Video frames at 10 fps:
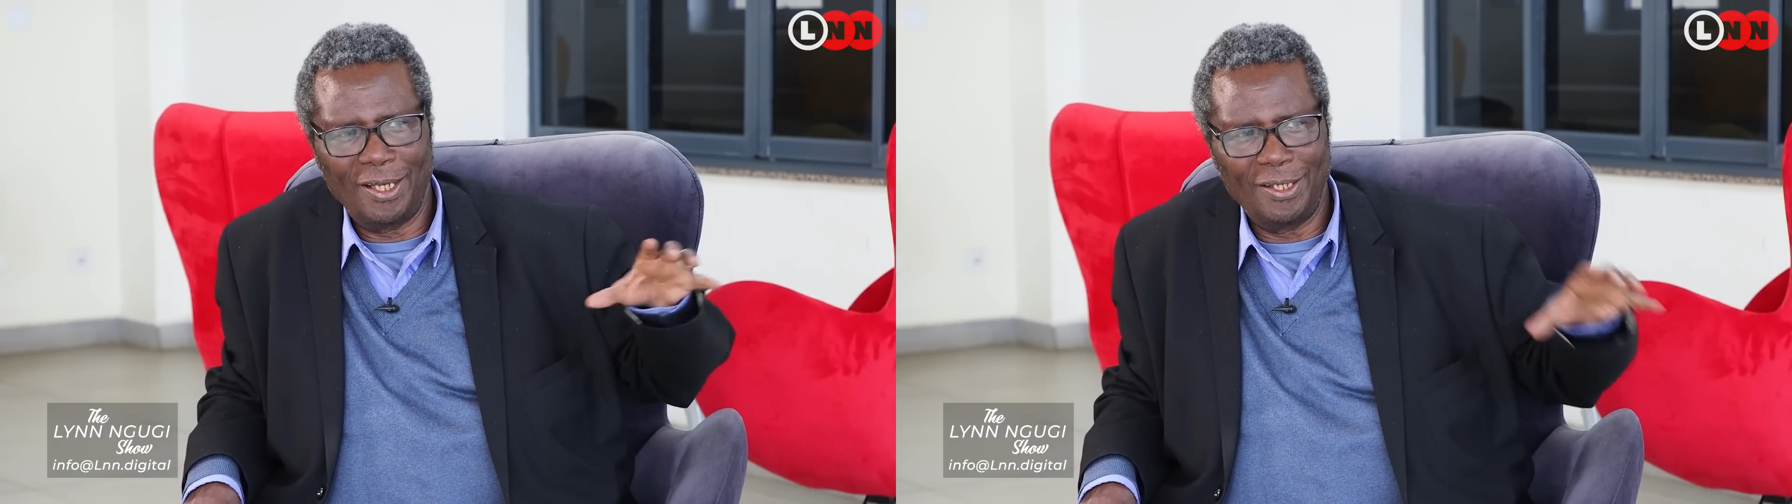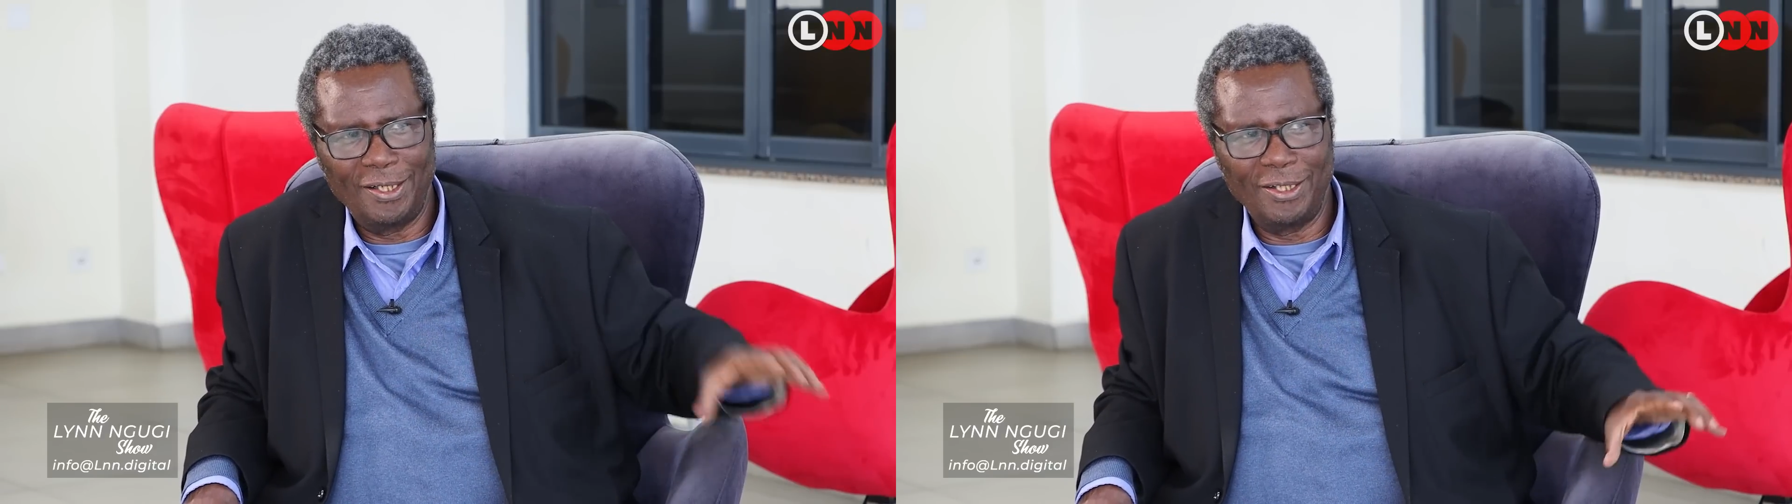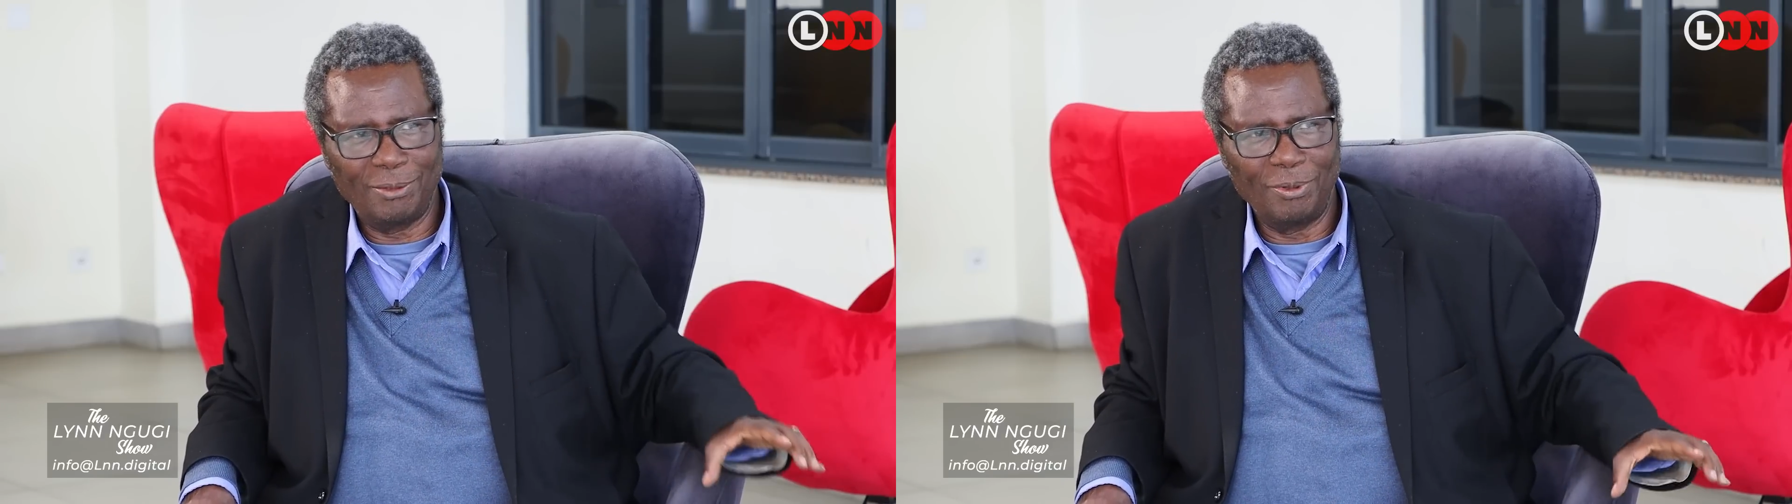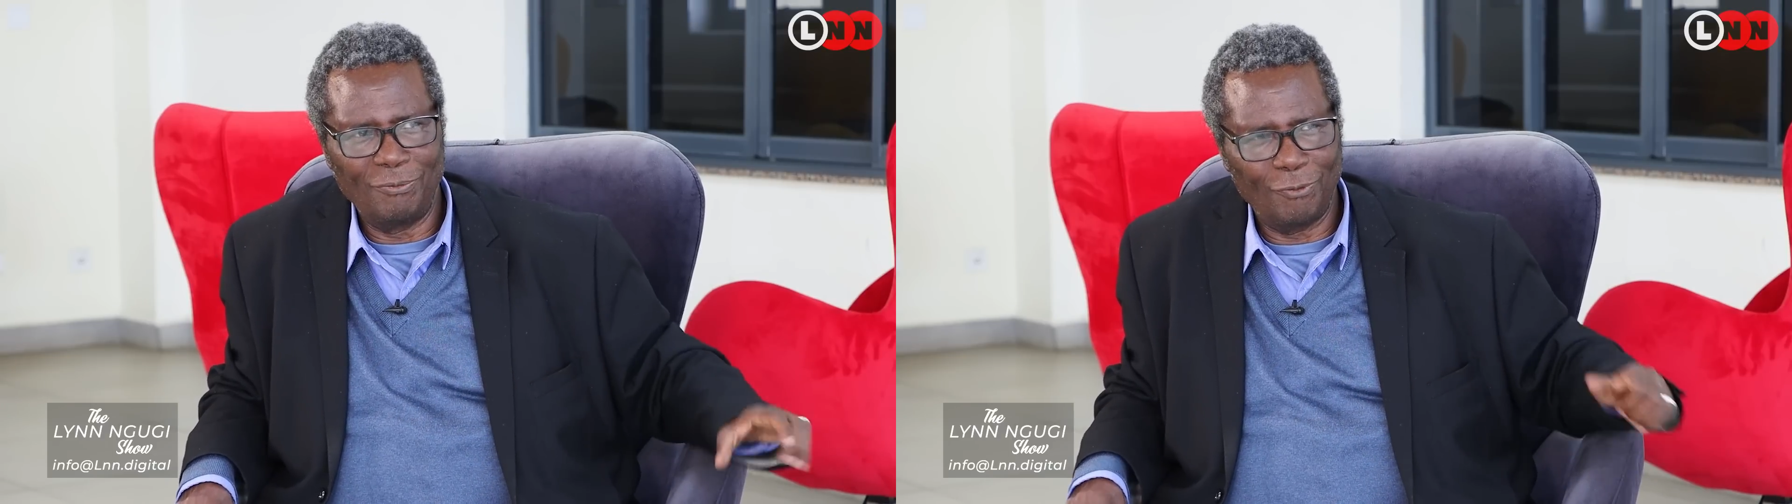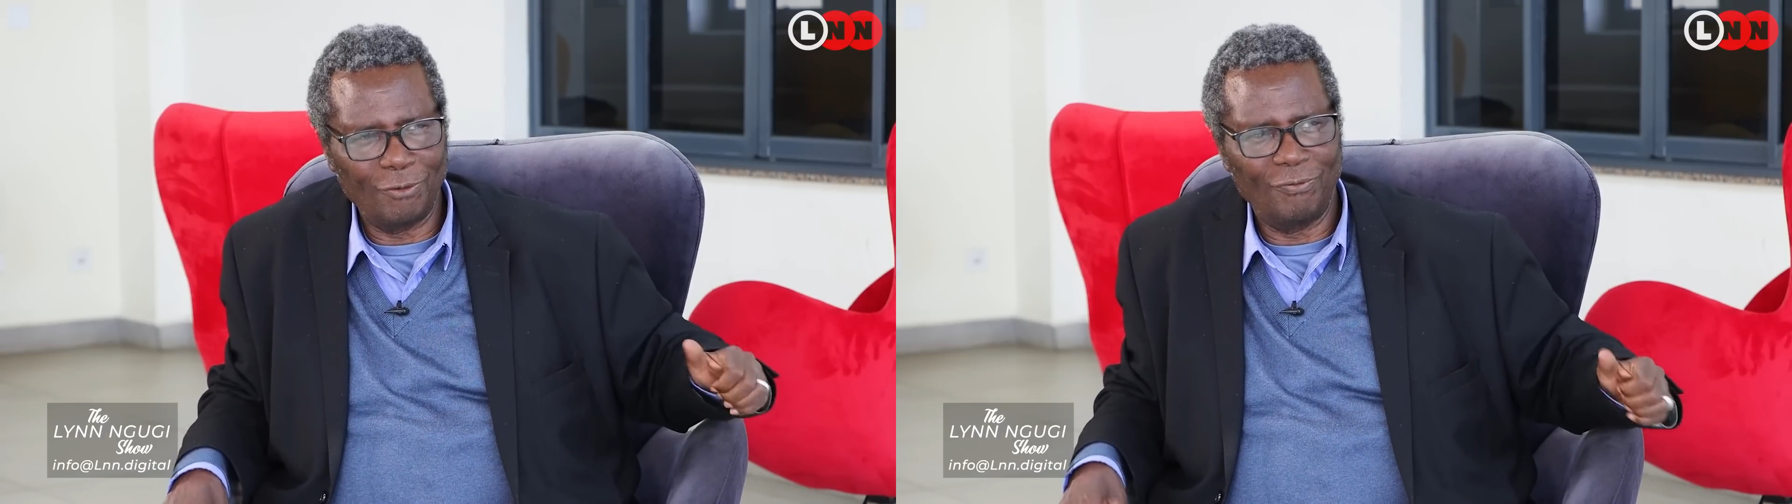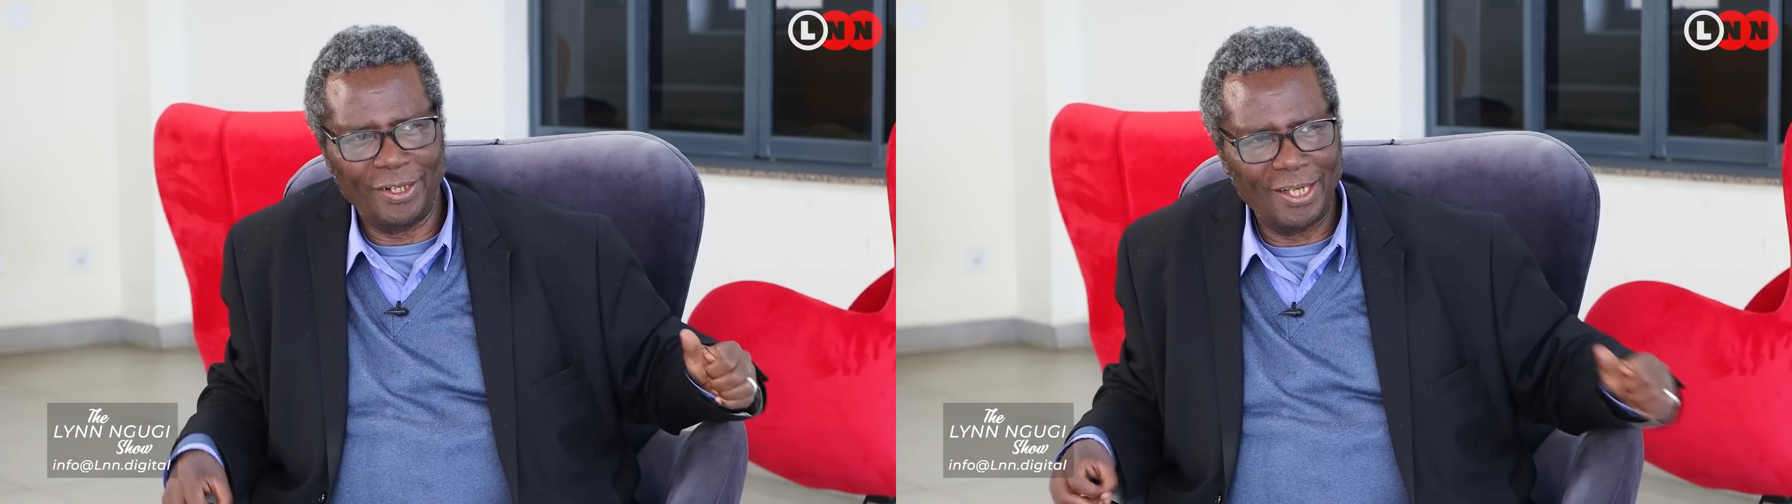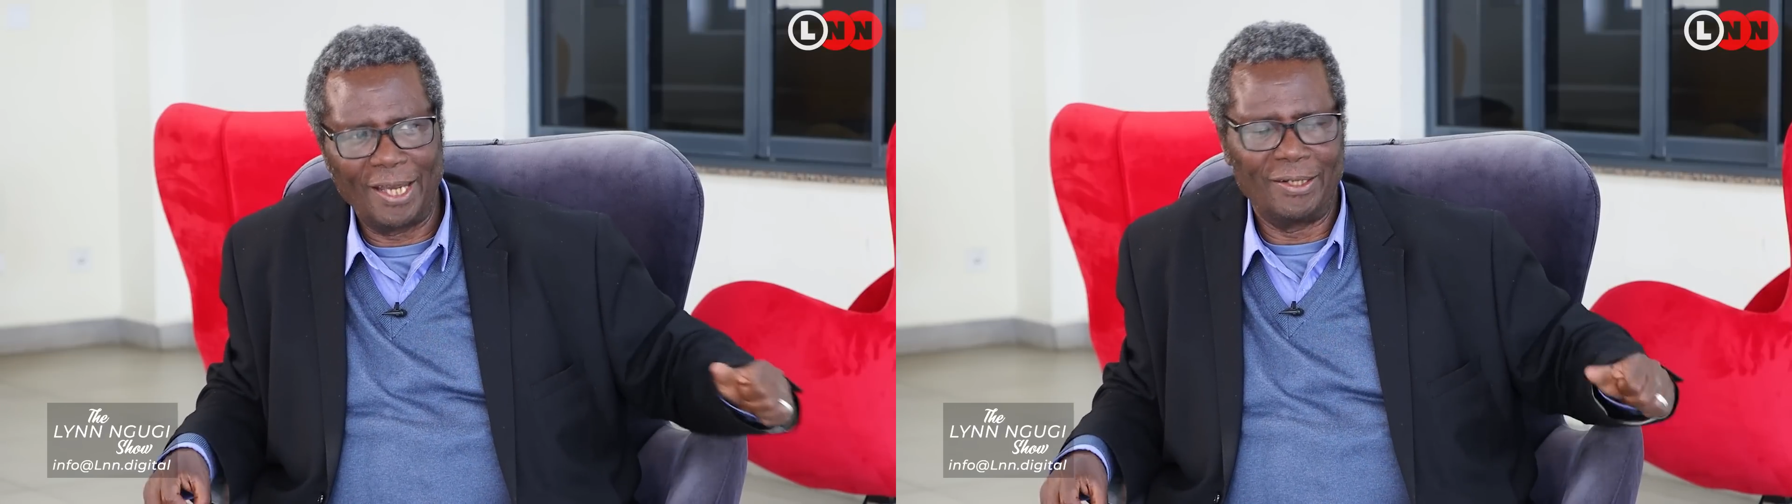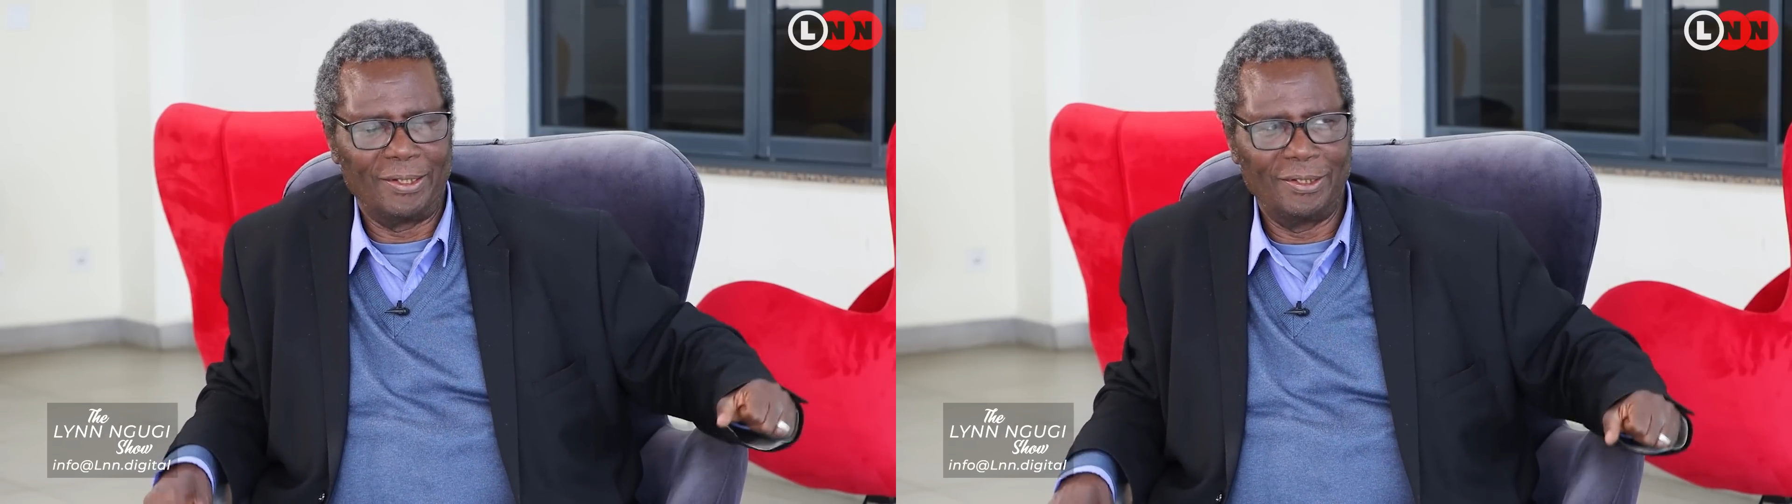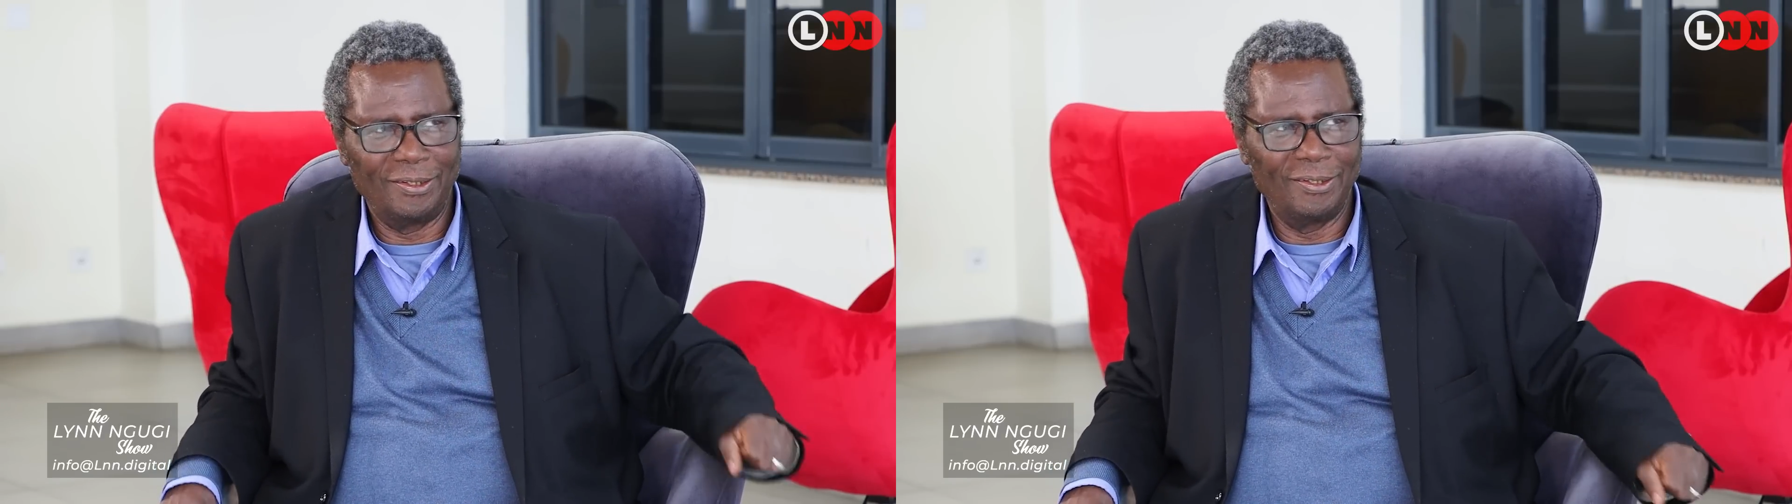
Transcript: against me, he felt very angry.